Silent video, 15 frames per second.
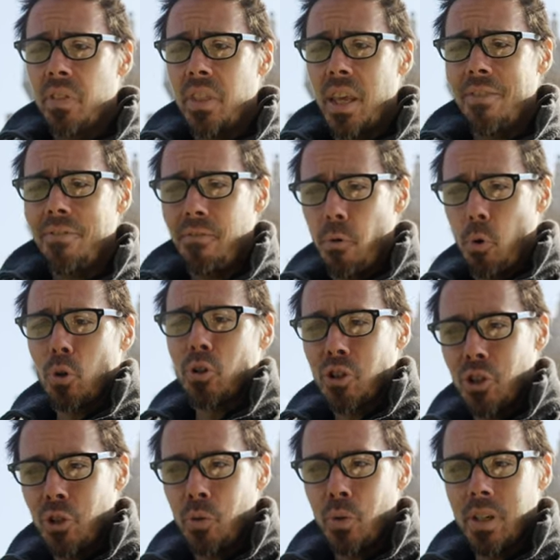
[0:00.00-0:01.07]
they force
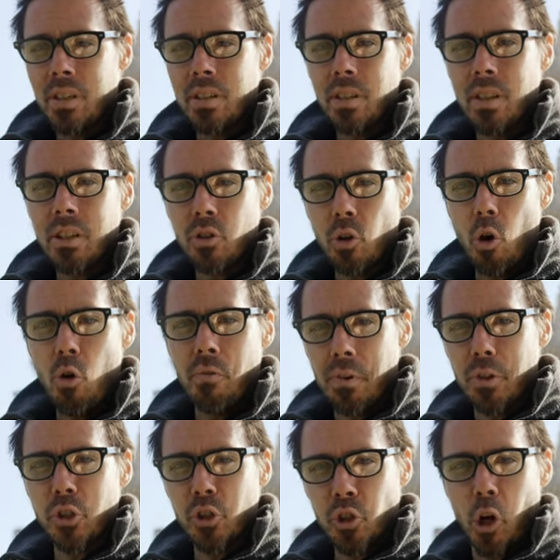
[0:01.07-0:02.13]
you into this
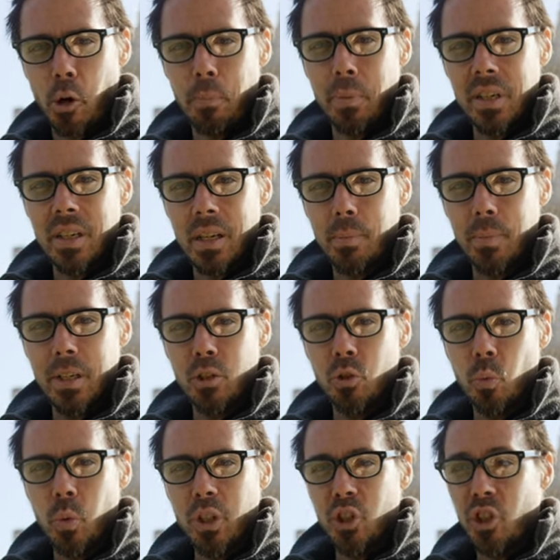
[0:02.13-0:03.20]
over sharpened image,
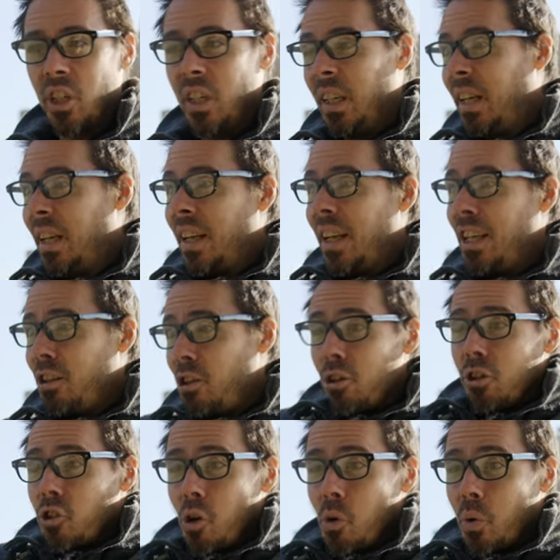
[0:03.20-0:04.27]
which it
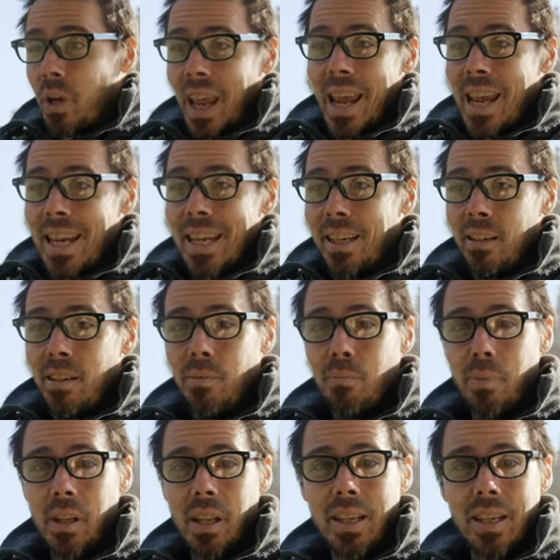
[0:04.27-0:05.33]
looks okay,
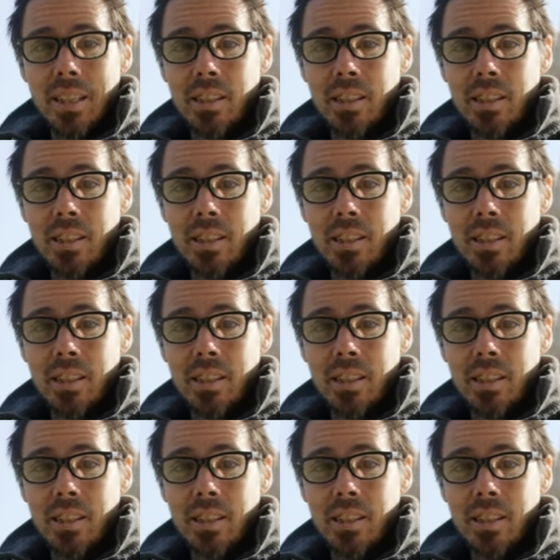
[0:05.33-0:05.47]
But like,